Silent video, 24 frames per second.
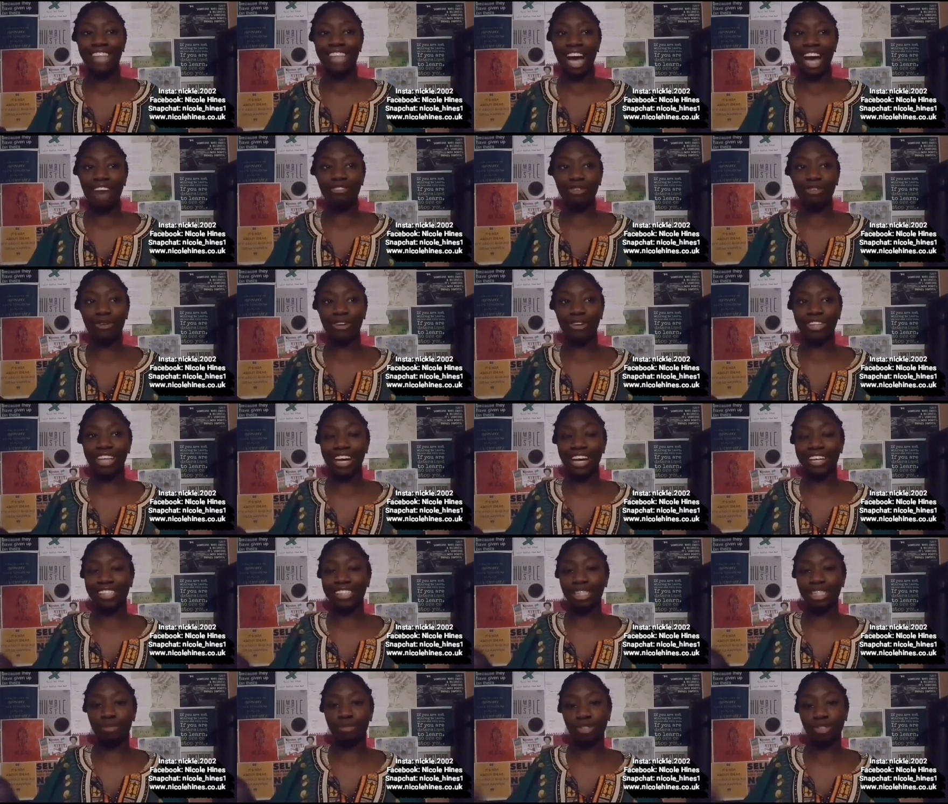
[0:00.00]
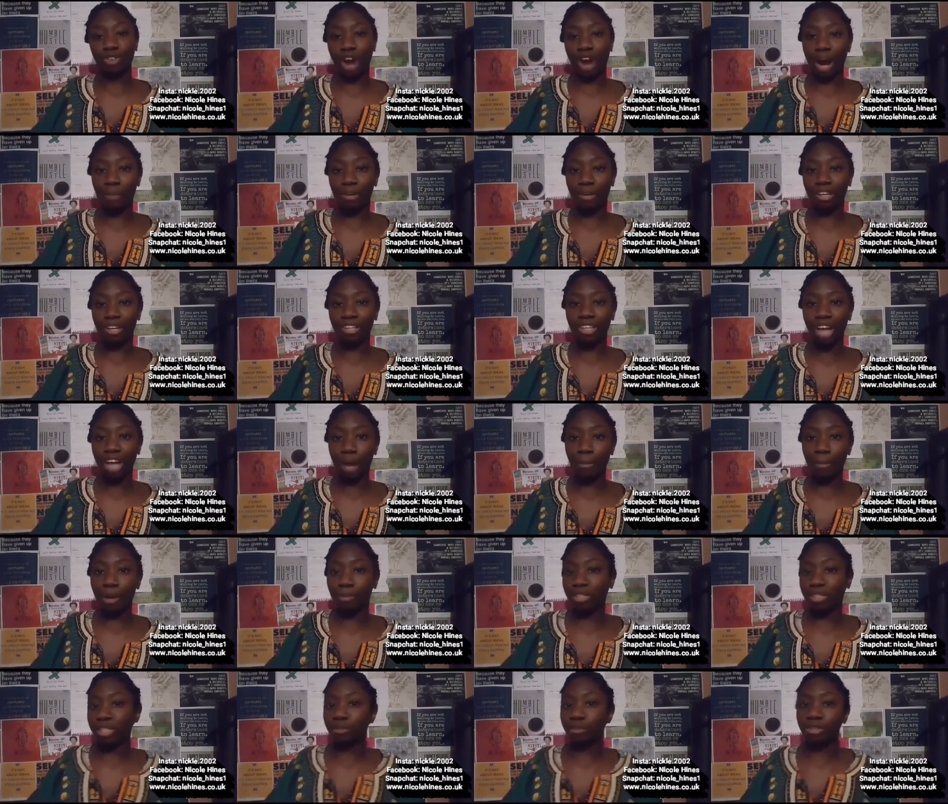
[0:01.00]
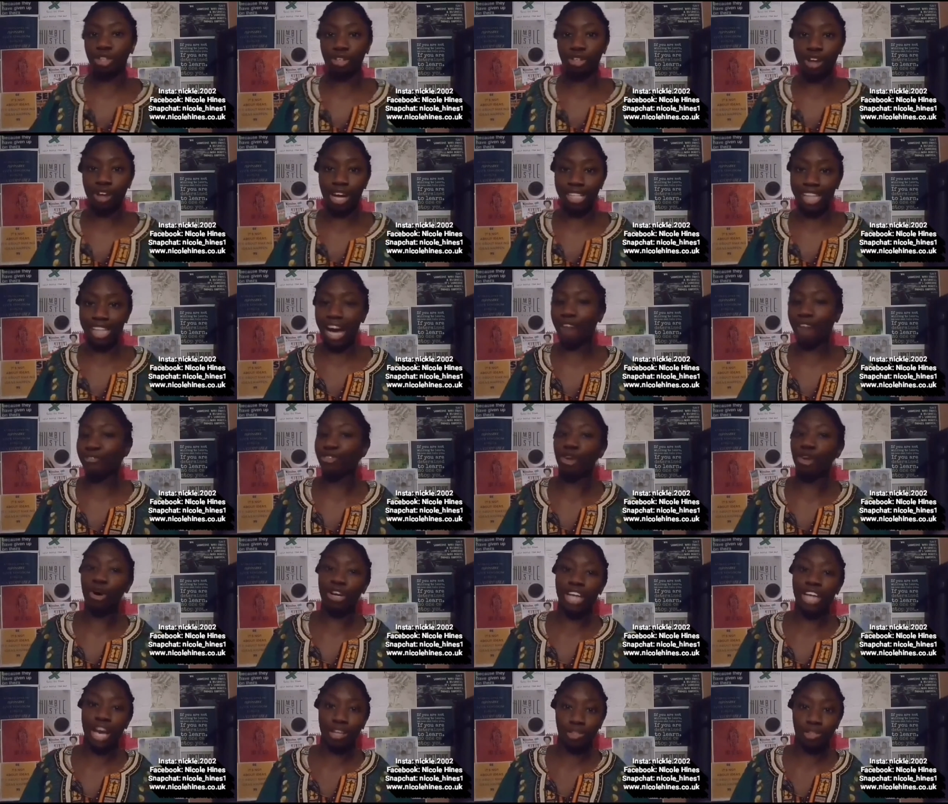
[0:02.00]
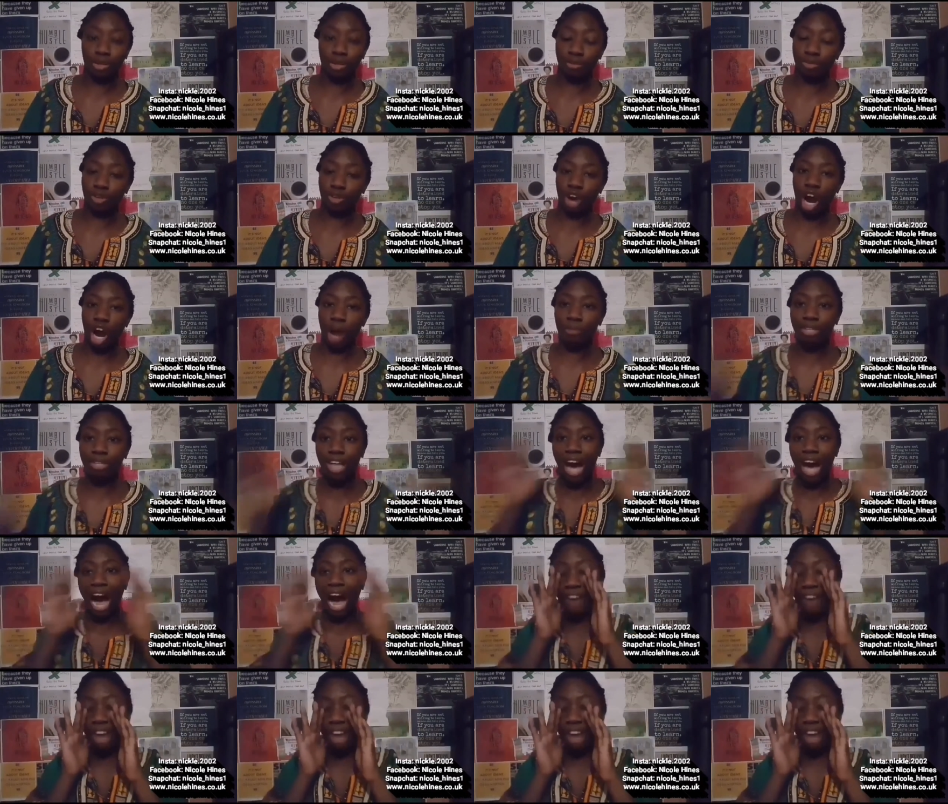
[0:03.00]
to everyone that is subscribing, and maybe some of you guys that have not yet subscribed,